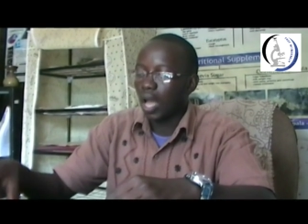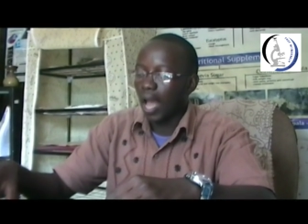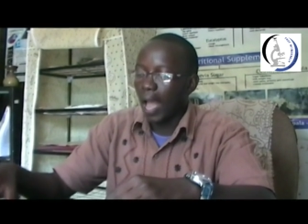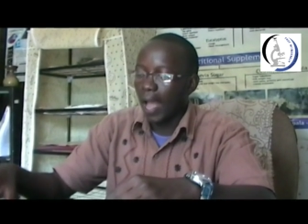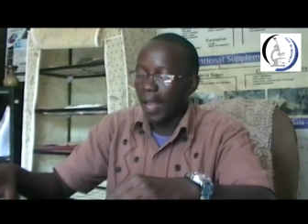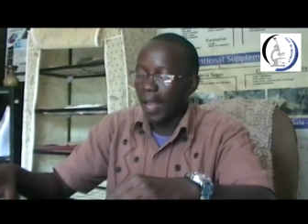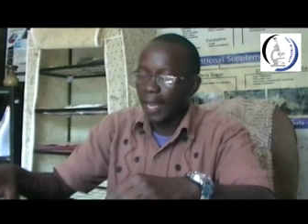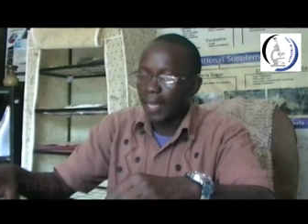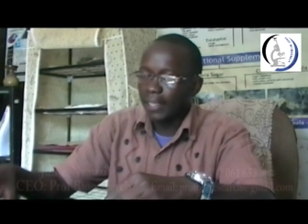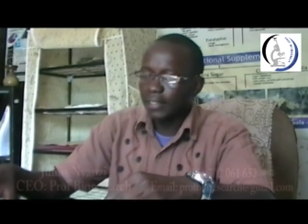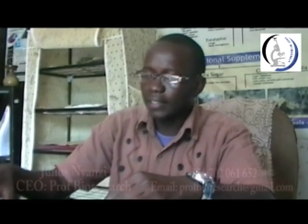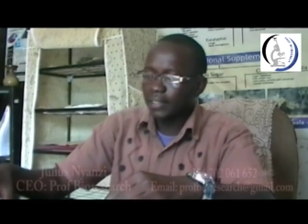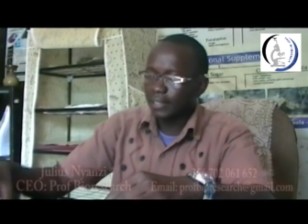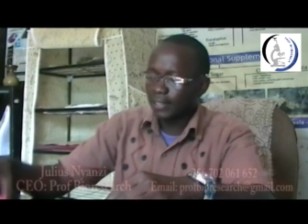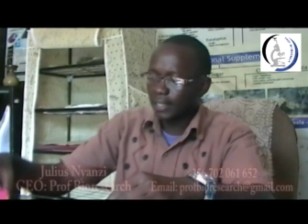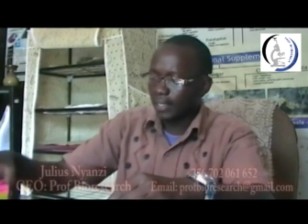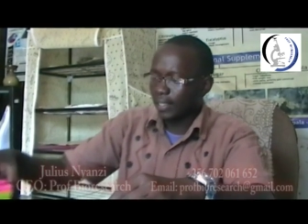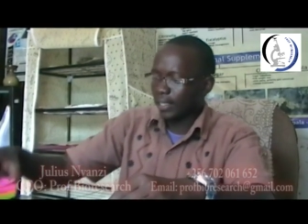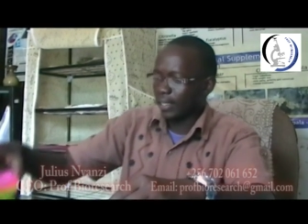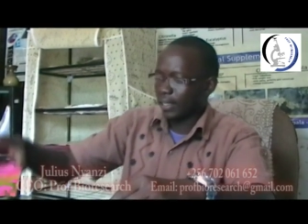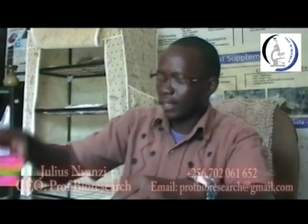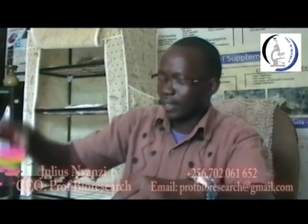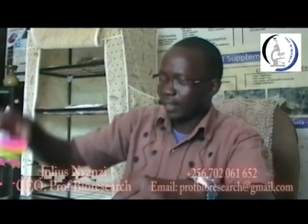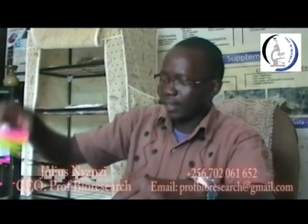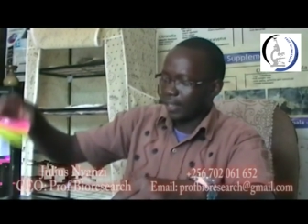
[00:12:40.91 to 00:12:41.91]
I can't
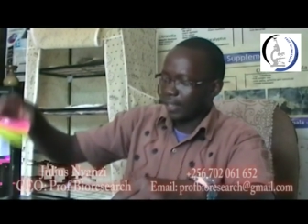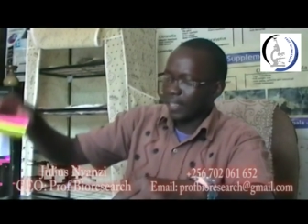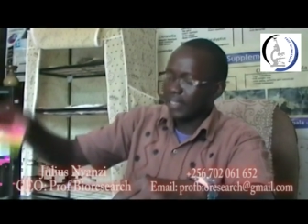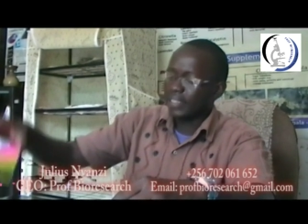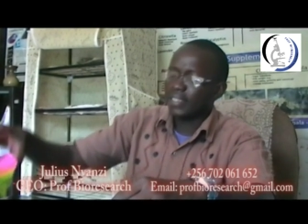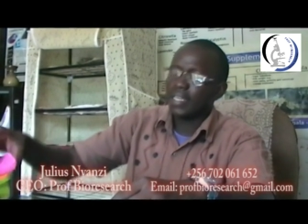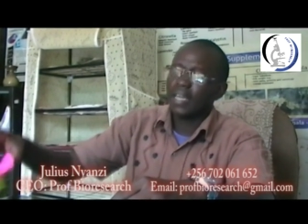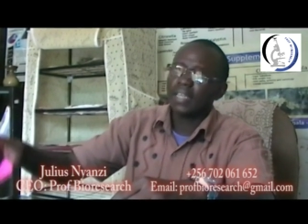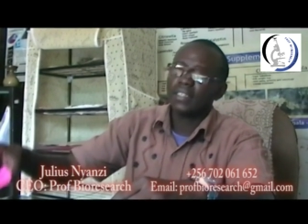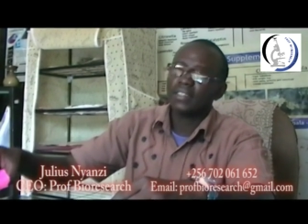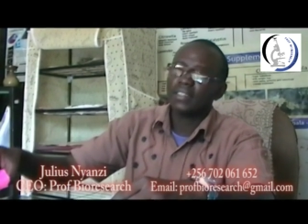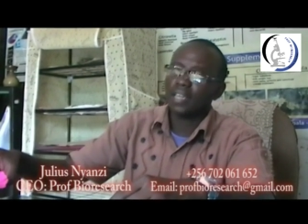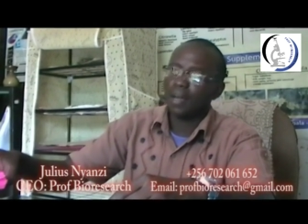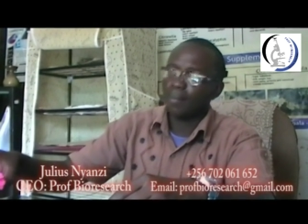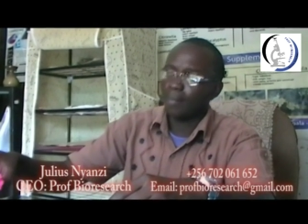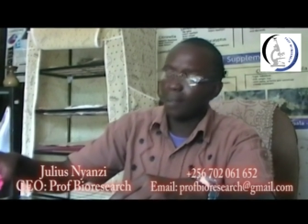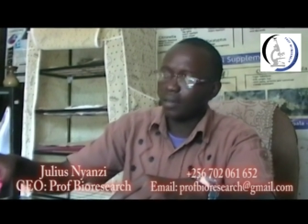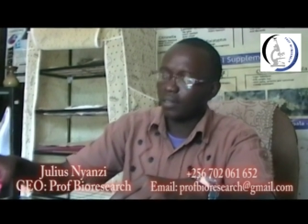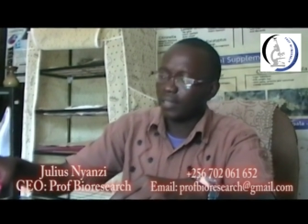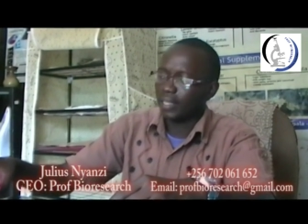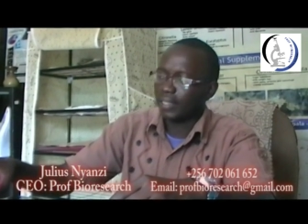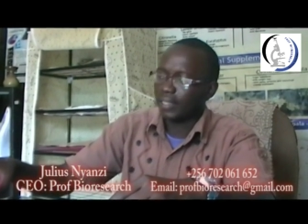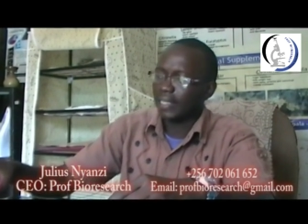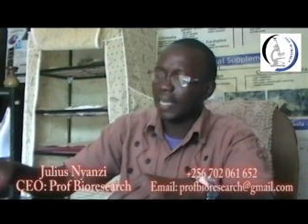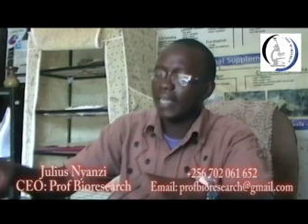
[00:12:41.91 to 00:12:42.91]
say the exact
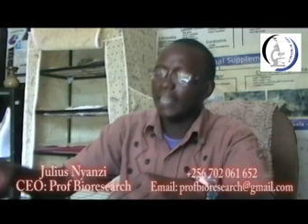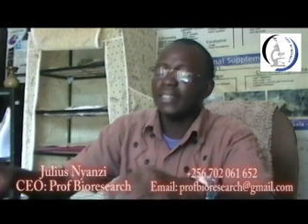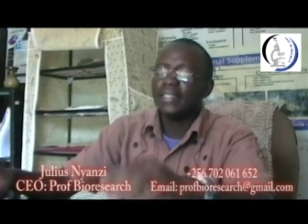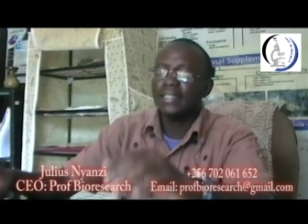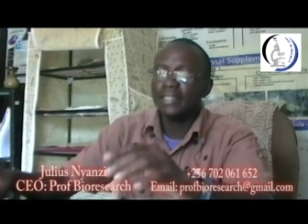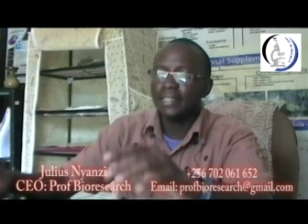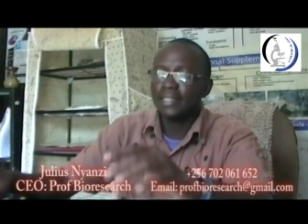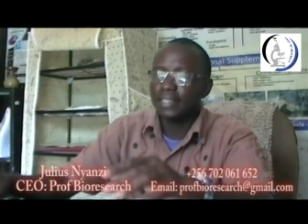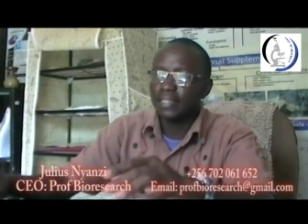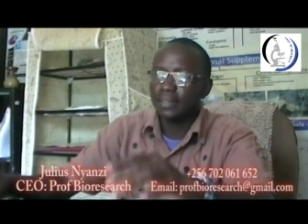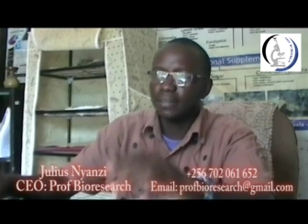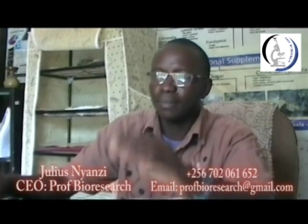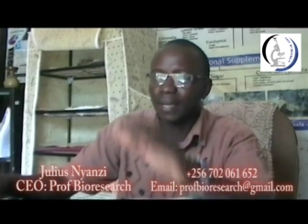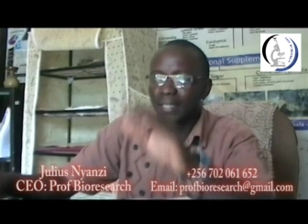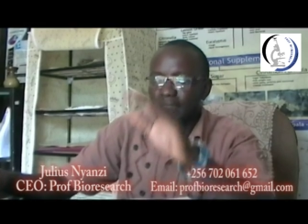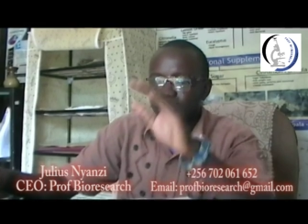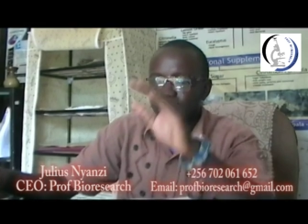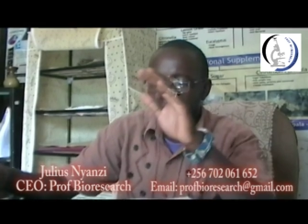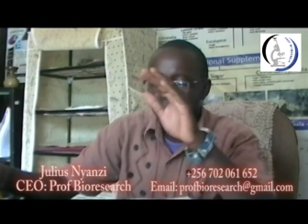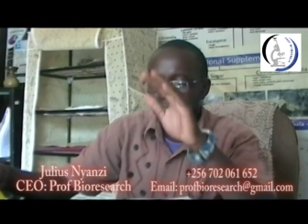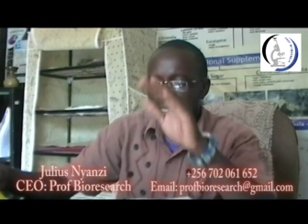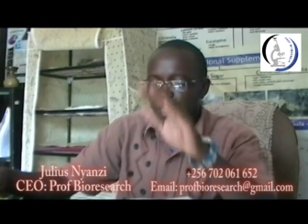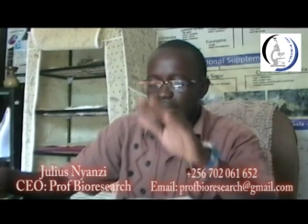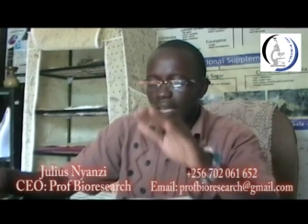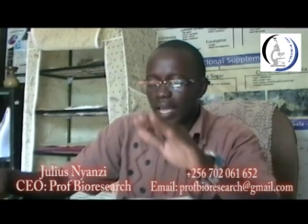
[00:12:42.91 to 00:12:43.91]
amount that I need this,
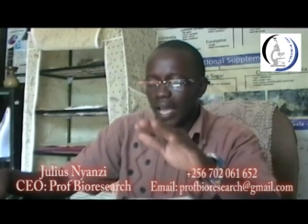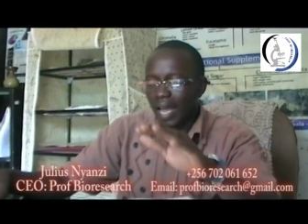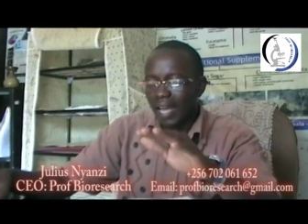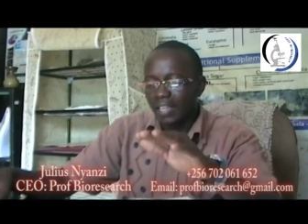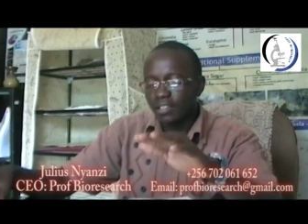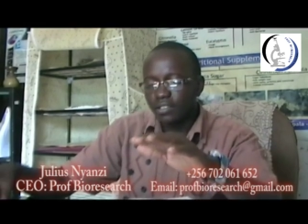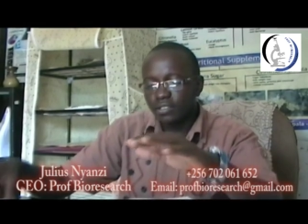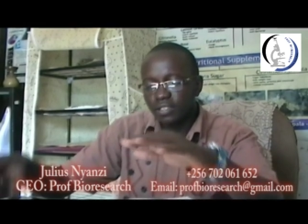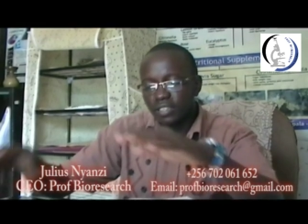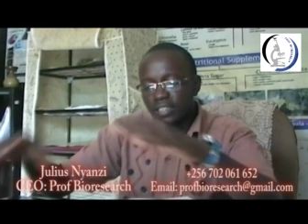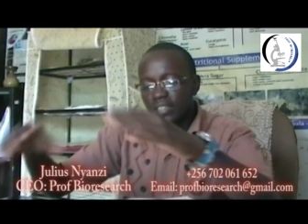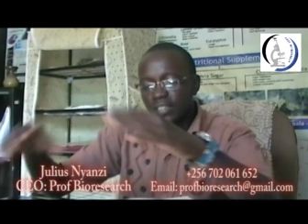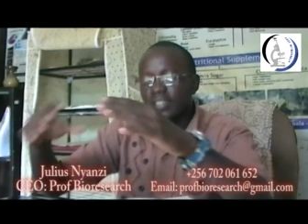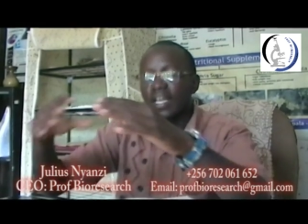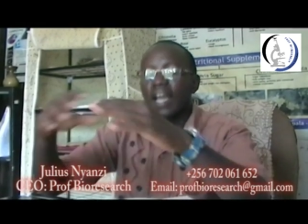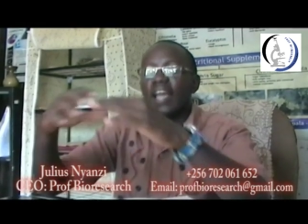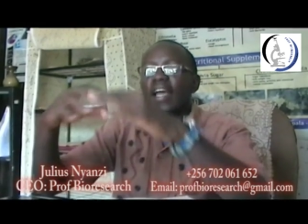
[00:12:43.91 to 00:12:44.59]
but at least